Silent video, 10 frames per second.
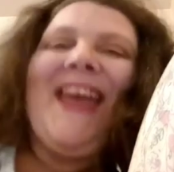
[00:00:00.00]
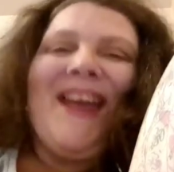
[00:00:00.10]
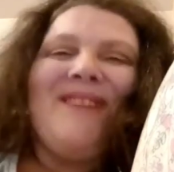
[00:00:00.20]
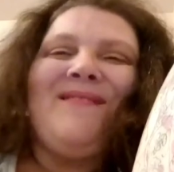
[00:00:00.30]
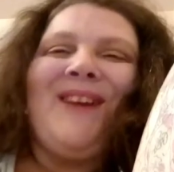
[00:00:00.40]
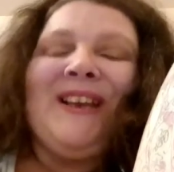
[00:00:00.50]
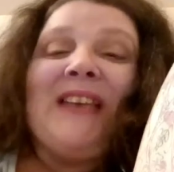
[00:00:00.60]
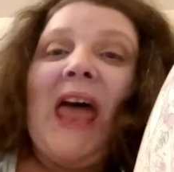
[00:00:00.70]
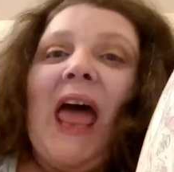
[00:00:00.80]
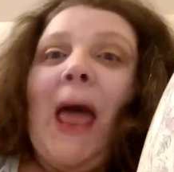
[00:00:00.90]
It
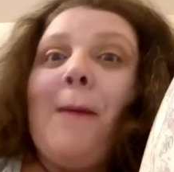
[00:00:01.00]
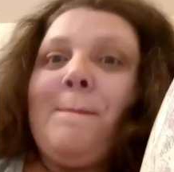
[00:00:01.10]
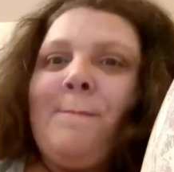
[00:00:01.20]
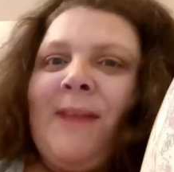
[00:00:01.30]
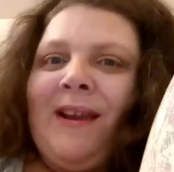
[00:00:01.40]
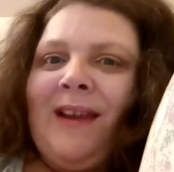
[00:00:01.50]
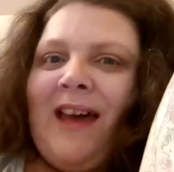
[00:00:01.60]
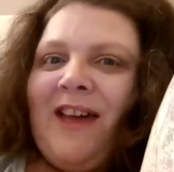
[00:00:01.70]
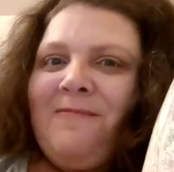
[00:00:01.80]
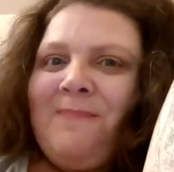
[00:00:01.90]
was
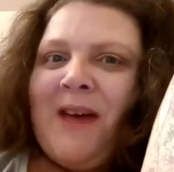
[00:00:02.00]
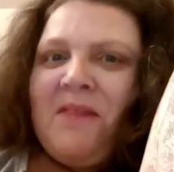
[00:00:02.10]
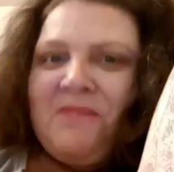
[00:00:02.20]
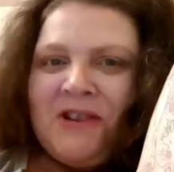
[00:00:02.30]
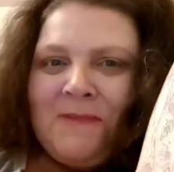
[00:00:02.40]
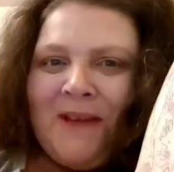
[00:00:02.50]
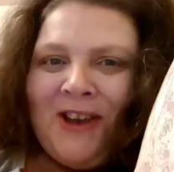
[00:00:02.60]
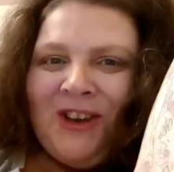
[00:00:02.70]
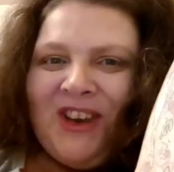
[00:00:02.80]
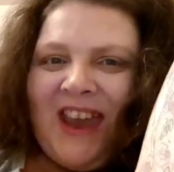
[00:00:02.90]
Midlife Mama's
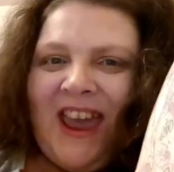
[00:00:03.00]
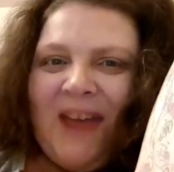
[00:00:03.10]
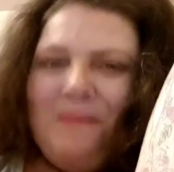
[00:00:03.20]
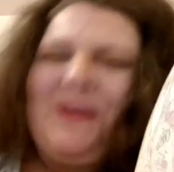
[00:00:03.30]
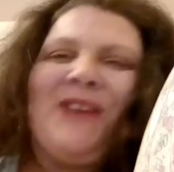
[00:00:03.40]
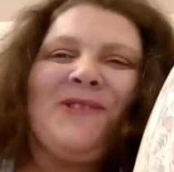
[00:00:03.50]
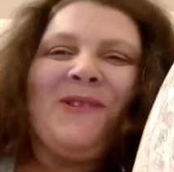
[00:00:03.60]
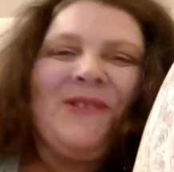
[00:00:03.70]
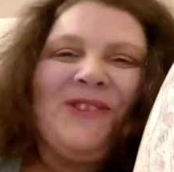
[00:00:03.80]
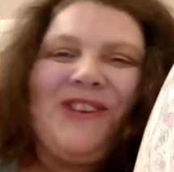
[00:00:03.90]
birthday. Please
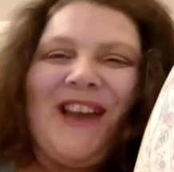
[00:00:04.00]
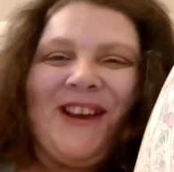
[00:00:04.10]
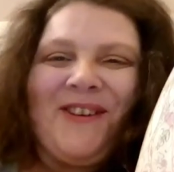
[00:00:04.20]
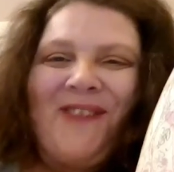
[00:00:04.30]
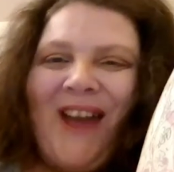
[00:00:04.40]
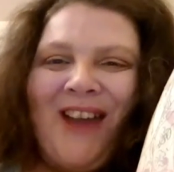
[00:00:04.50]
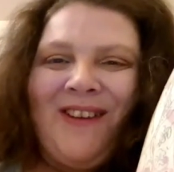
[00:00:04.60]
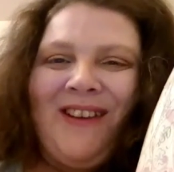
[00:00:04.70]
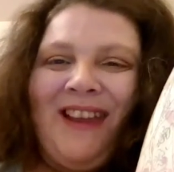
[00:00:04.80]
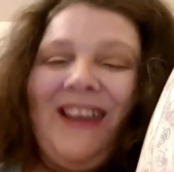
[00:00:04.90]
go and check her
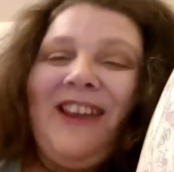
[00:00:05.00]
out.